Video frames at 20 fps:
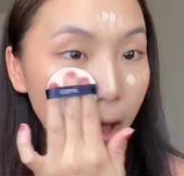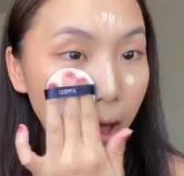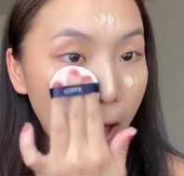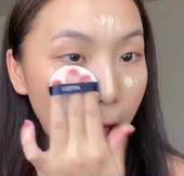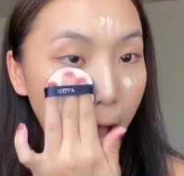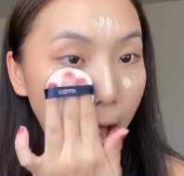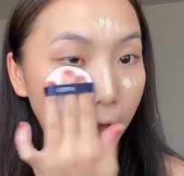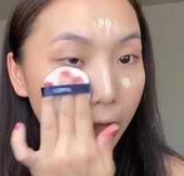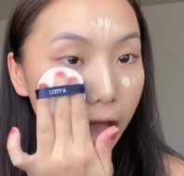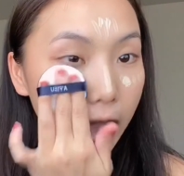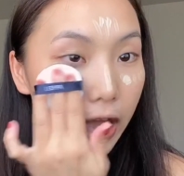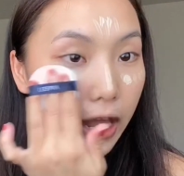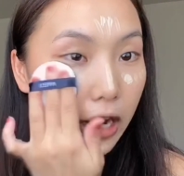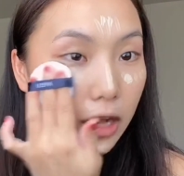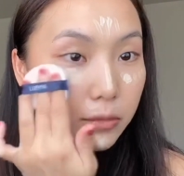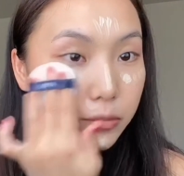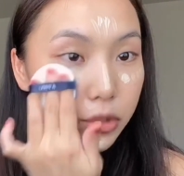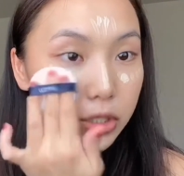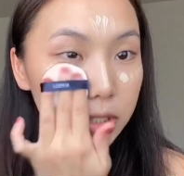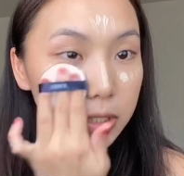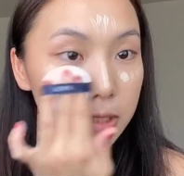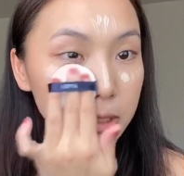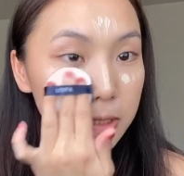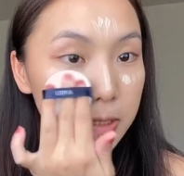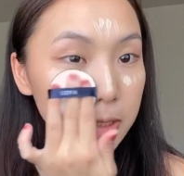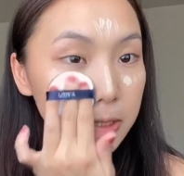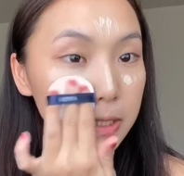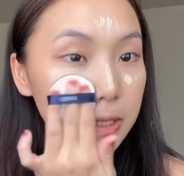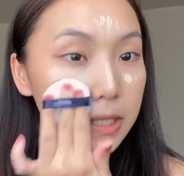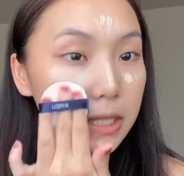And I'm
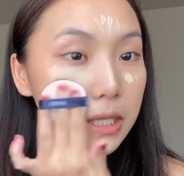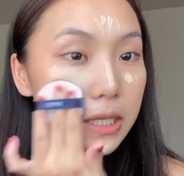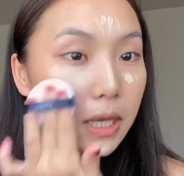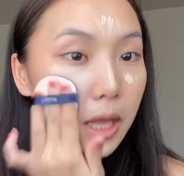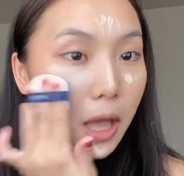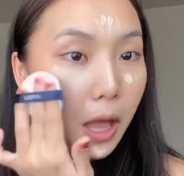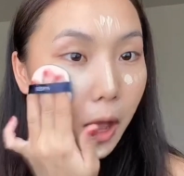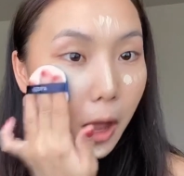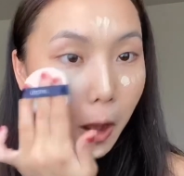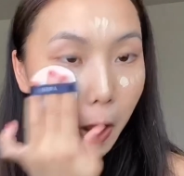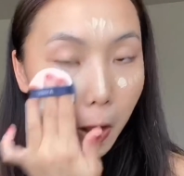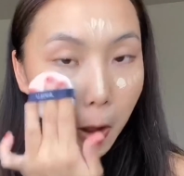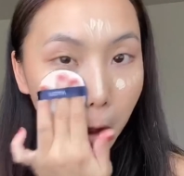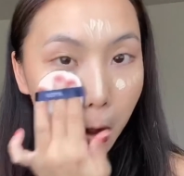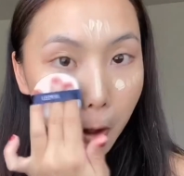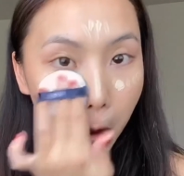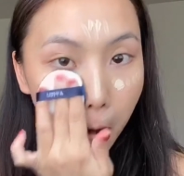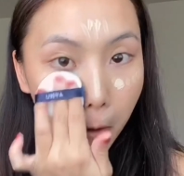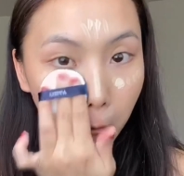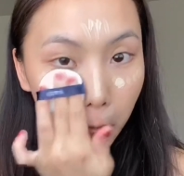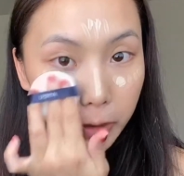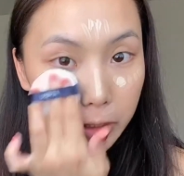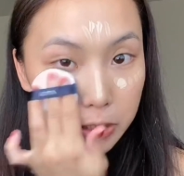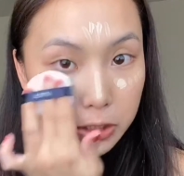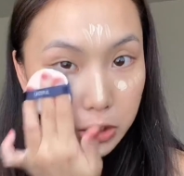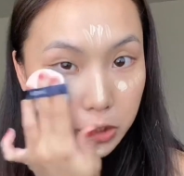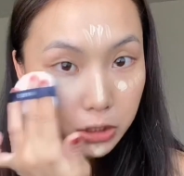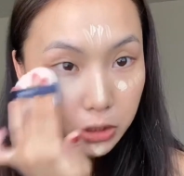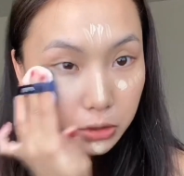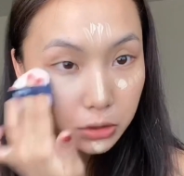just going
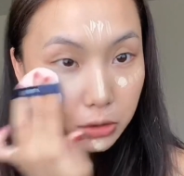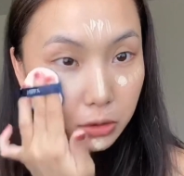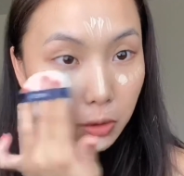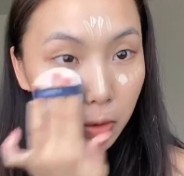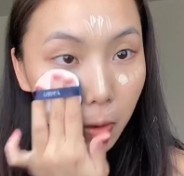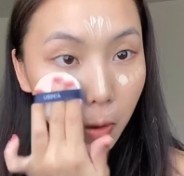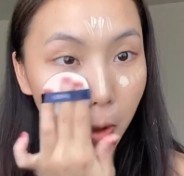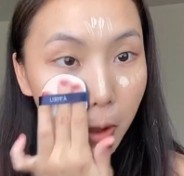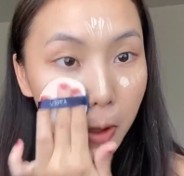to,